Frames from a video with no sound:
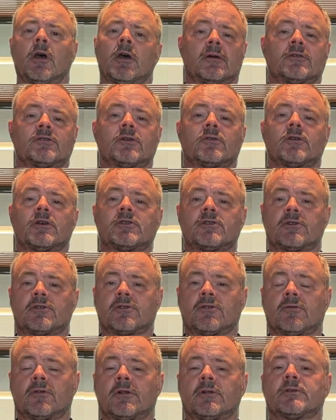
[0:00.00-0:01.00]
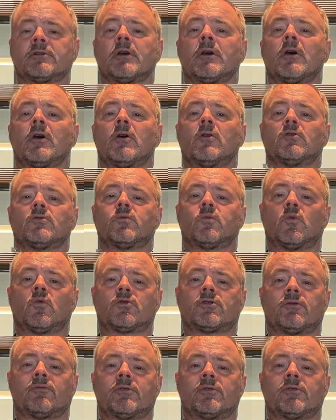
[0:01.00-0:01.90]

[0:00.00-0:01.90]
So these are soils whose water